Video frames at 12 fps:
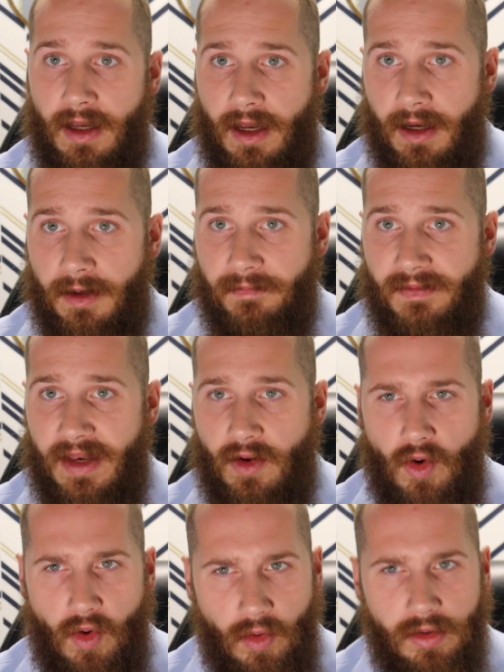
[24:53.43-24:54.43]
um, and
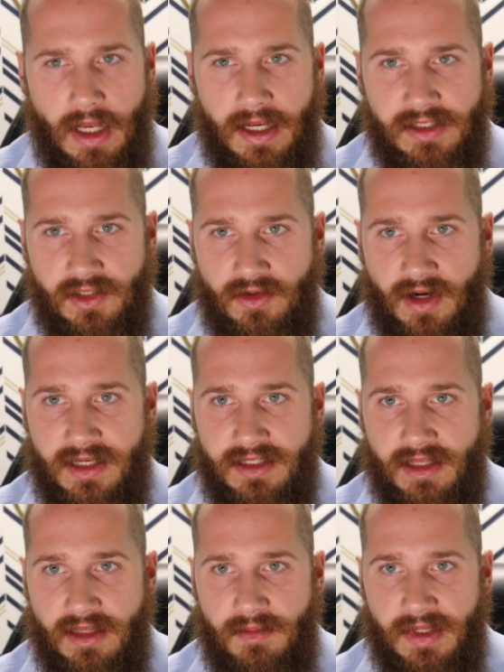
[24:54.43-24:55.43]
hold on to
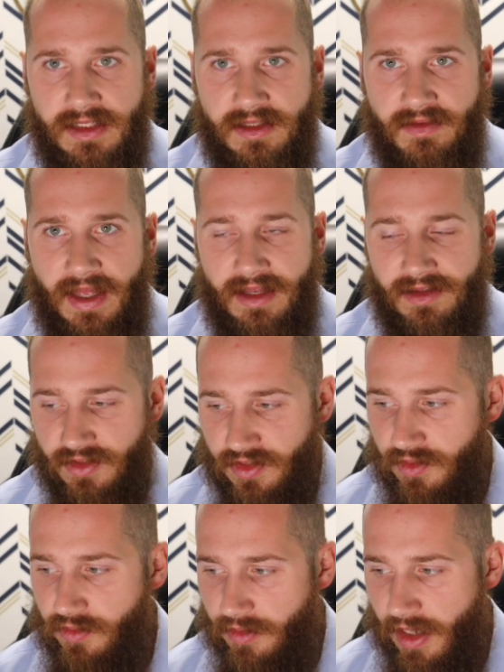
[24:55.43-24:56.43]
Christ in the midst of that.
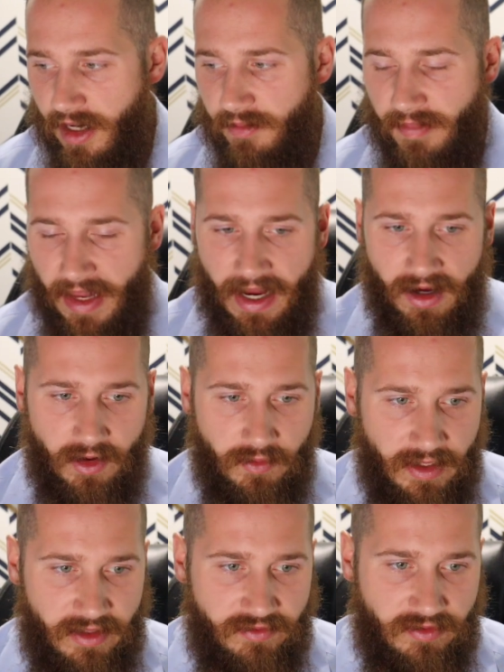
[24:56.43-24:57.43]
Do not back
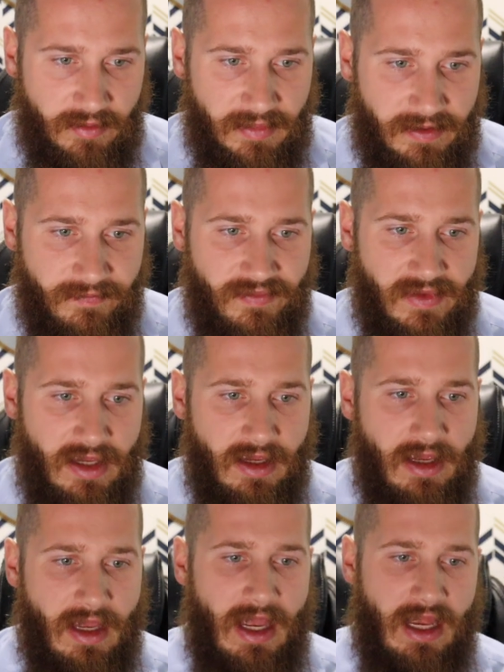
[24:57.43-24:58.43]
away from it.
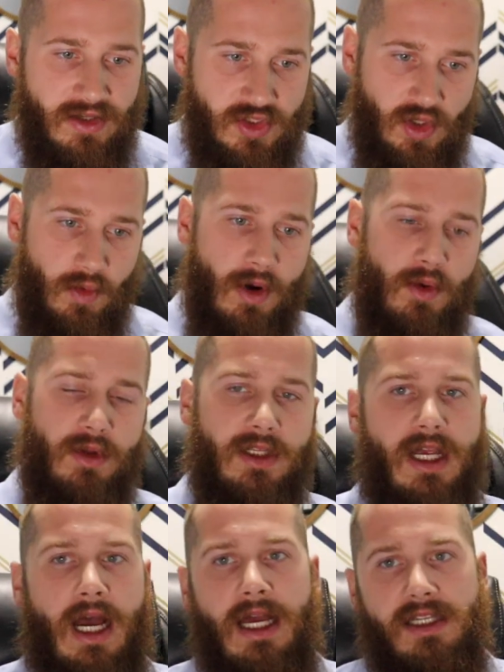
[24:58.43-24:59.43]
And so, what will
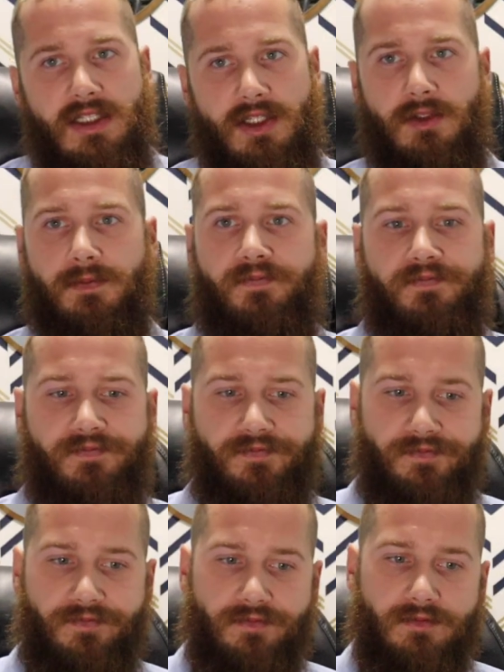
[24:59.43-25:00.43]
it cost you?
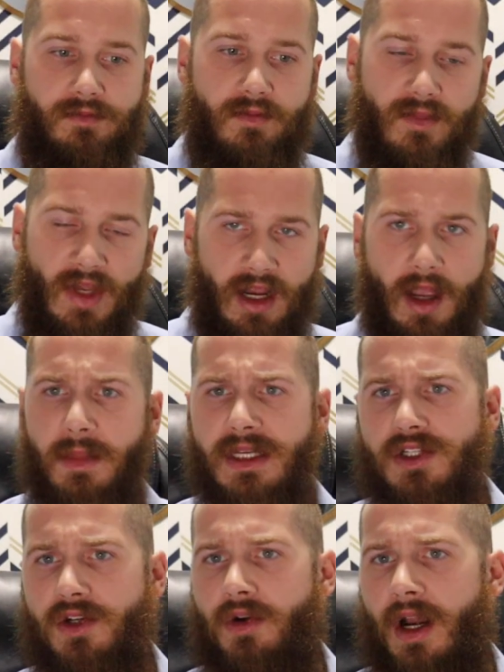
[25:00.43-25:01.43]
Coming
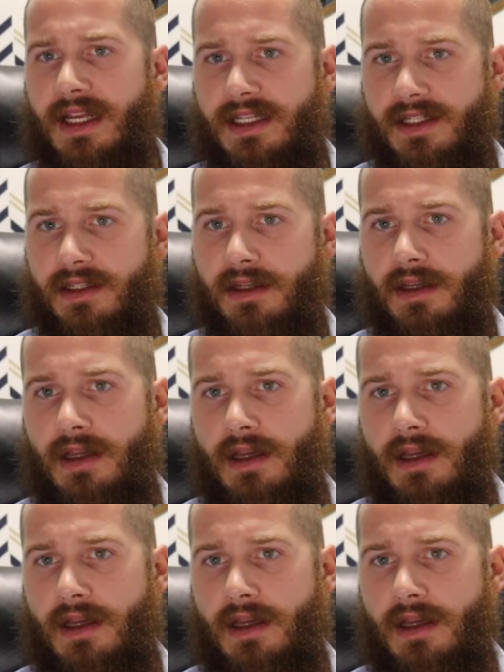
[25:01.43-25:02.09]
to Christ,